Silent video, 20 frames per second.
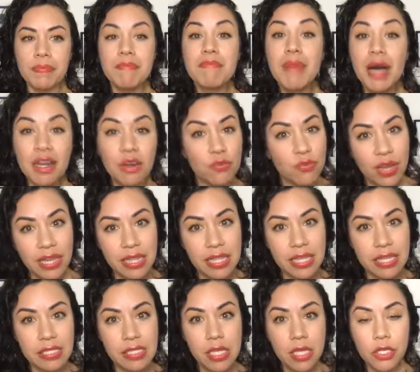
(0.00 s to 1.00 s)
modify
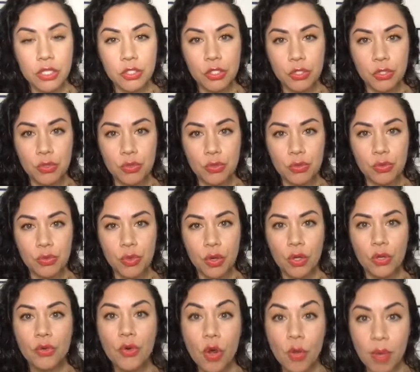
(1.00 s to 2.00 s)
this to
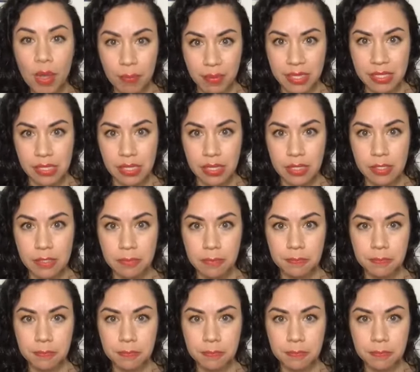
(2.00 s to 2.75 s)
grow my business,